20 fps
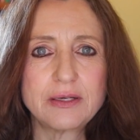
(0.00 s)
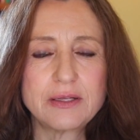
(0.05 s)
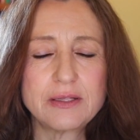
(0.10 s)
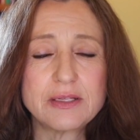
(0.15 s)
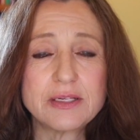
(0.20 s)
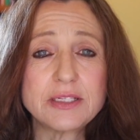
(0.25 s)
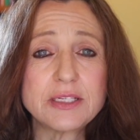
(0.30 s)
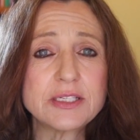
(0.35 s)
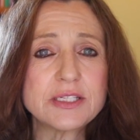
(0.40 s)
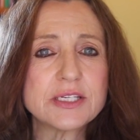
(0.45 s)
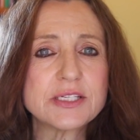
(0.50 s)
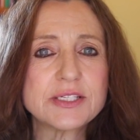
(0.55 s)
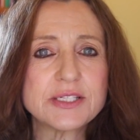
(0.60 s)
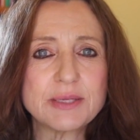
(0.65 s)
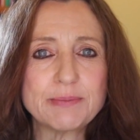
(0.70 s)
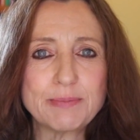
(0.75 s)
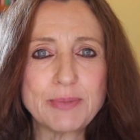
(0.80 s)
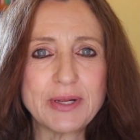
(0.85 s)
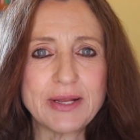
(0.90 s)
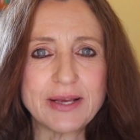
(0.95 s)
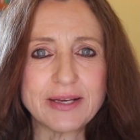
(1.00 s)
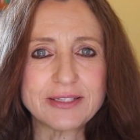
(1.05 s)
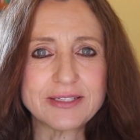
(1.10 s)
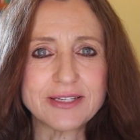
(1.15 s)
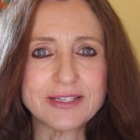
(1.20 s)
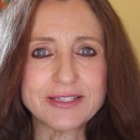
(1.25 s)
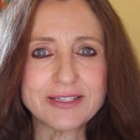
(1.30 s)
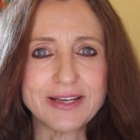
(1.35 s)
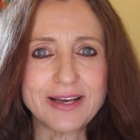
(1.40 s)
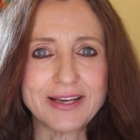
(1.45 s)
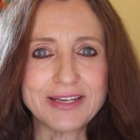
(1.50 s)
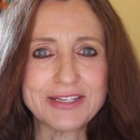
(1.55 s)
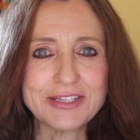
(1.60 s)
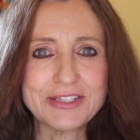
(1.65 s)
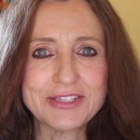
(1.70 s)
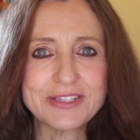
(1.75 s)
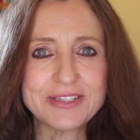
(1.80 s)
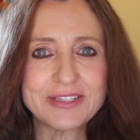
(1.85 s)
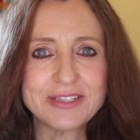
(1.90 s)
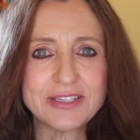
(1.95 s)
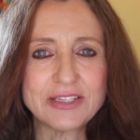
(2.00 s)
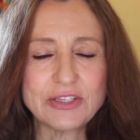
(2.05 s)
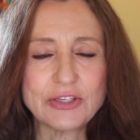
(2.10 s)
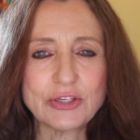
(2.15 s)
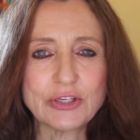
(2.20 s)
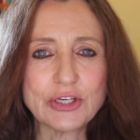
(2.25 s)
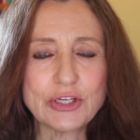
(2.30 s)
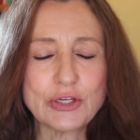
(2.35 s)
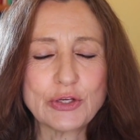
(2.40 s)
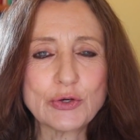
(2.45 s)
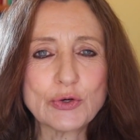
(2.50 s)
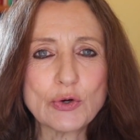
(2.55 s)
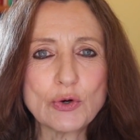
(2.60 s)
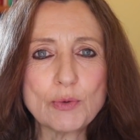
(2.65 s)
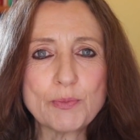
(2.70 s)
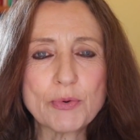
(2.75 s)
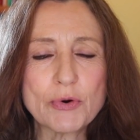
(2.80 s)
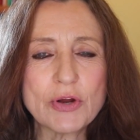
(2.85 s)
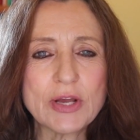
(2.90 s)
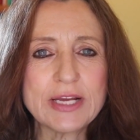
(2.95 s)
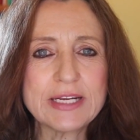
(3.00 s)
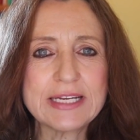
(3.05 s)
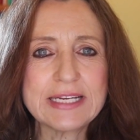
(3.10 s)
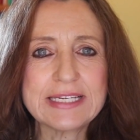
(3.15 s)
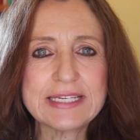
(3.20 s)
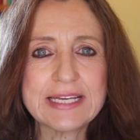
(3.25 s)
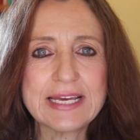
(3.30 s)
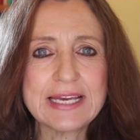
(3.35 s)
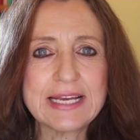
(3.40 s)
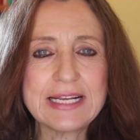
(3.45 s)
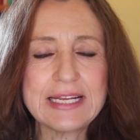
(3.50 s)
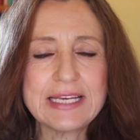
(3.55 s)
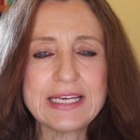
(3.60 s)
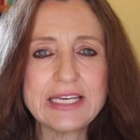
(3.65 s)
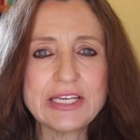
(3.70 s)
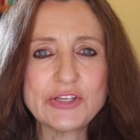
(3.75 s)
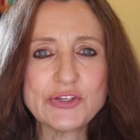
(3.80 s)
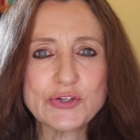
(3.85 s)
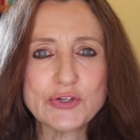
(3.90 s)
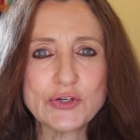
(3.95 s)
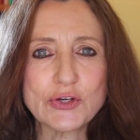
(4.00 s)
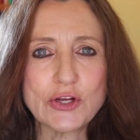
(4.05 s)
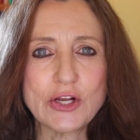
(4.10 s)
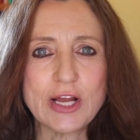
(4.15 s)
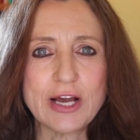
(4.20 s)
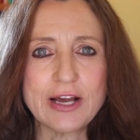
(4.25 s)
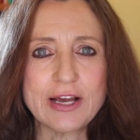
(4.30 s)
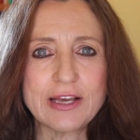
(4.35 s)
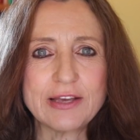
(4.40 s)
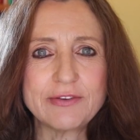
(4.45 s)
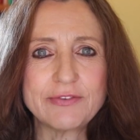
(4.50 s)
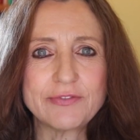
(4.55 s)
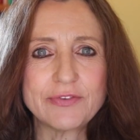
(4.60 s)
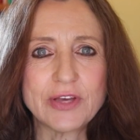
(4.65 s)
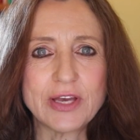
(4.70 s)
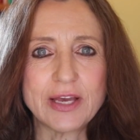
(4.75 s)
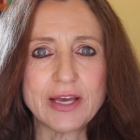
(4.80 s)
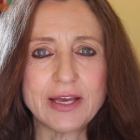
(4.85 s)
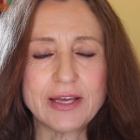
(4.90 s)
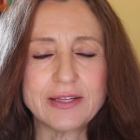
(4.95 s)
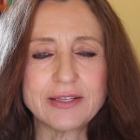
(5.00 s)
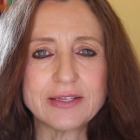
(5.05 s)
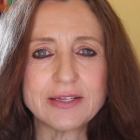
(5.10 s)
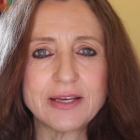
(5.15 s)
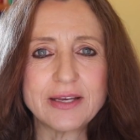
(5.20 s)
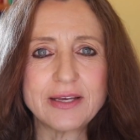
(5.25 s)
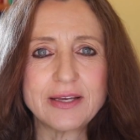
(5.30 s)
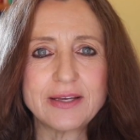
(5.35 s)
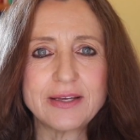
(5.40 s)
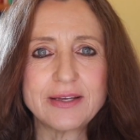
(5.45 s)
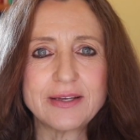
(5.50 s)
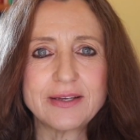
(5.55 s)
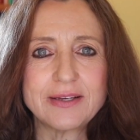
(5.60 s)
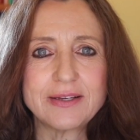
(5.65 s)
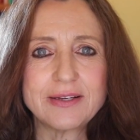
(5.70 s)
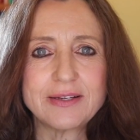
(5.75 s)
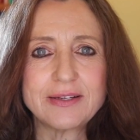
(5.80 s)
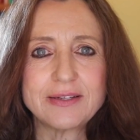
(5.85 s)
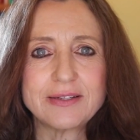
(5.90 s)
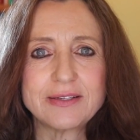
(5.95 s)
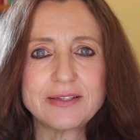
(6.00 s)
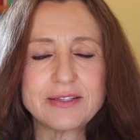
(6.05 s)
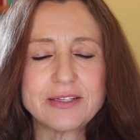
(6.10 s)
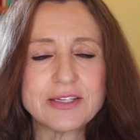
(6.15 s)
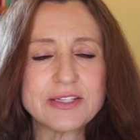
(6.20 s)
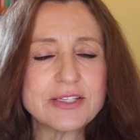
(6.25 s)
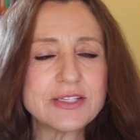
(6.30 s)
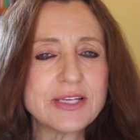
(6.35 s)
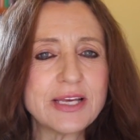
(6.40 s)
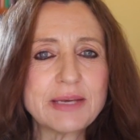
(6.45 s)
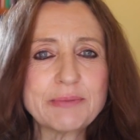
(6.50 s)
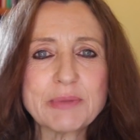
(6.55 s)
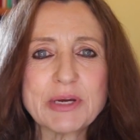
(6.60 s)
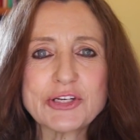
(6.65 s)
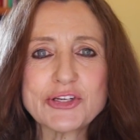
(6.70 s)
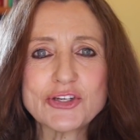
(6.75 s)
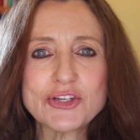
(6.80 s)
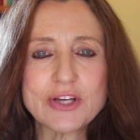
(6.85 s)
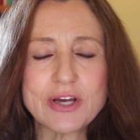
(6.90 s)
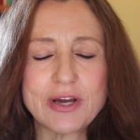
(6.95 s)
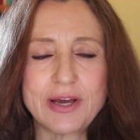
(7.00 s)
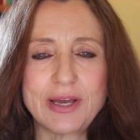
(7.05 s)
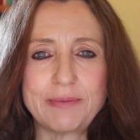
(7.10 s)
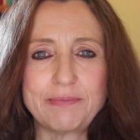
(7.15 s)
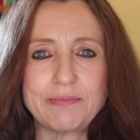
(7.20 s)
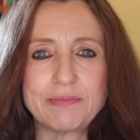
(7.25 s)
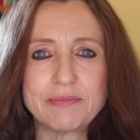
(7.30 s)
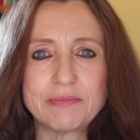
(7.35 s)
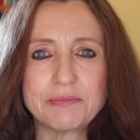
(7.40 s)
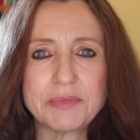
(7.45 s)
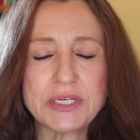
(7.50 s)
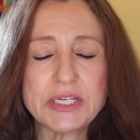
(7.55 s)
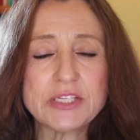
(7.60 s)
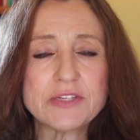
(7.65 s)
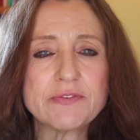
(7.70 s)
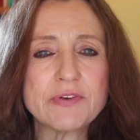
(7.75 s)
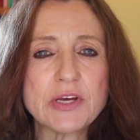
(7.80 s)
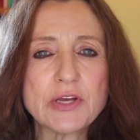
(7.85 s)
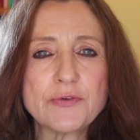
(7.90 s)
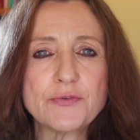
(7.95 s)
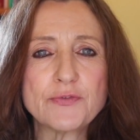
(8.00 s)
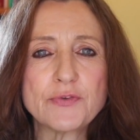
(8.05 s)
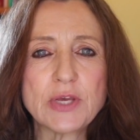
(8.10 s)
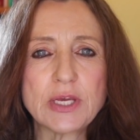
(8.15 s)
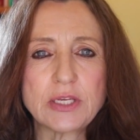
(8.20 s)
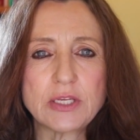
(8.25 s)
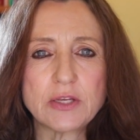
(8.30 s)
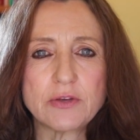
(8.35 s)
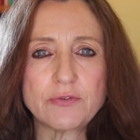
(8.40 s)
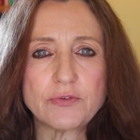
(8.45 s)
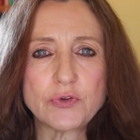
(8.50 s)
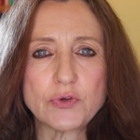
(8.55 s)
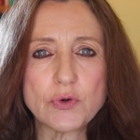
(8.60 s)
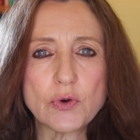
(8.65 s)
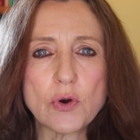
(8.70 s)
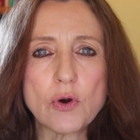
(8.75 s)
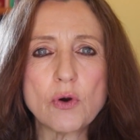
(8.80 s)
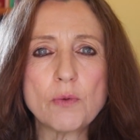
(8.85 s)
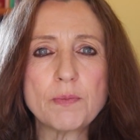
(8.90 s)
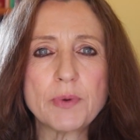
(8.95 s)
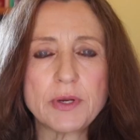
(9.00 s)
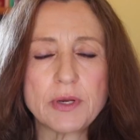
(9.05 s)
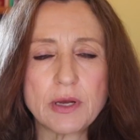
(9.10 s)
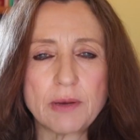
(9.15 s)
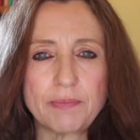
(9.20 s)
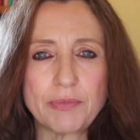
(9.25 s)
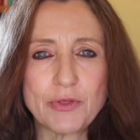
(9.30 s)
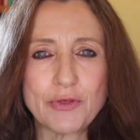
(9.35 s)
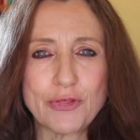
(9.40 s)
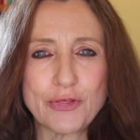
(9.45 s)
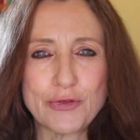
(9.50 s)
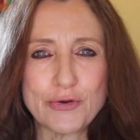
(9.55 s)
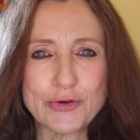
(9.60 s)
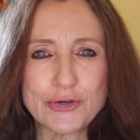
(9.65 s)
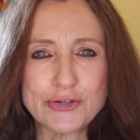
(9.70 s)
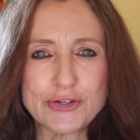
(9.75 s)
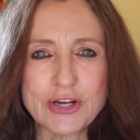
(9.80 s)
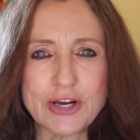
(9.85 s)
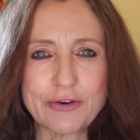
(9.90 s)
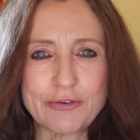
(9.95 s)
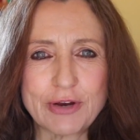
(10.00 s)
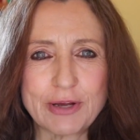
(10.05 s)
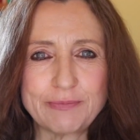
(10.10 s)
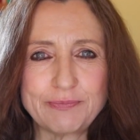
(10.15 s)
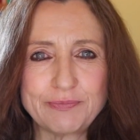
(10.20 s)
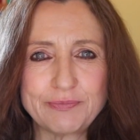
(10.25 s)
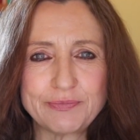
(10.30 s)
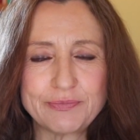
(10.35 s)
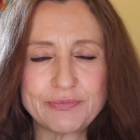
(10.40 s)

This is a simple exercise. You can incorporate it daily into your life and it doesn't take much time, but it's very effective to open up the third chakra.